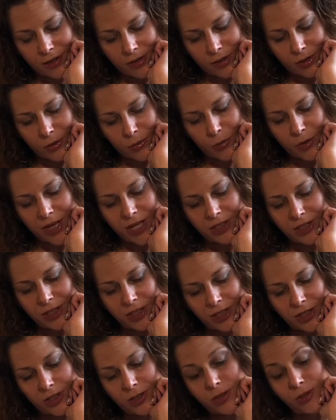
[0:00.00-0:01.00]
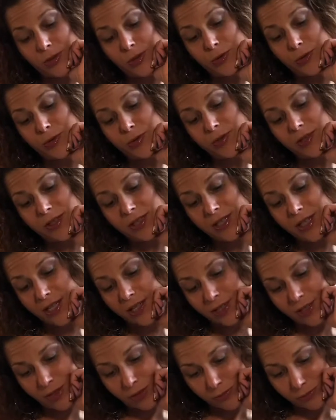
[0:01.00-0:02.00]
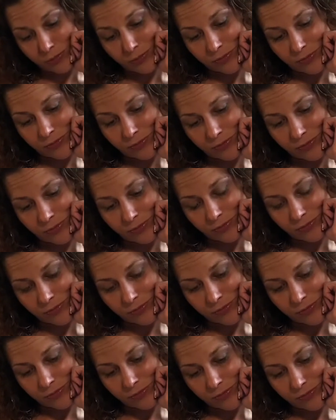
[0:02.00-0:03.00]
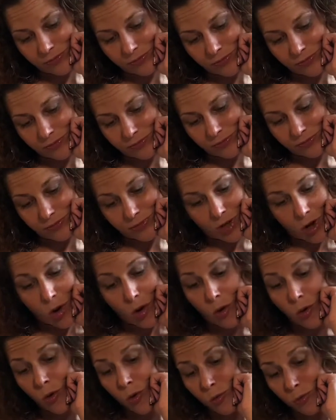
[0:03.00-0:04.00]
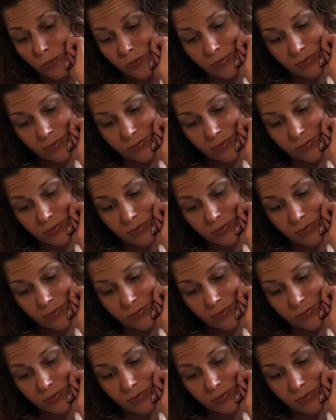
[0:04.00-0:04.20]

the way to the new kingdom home.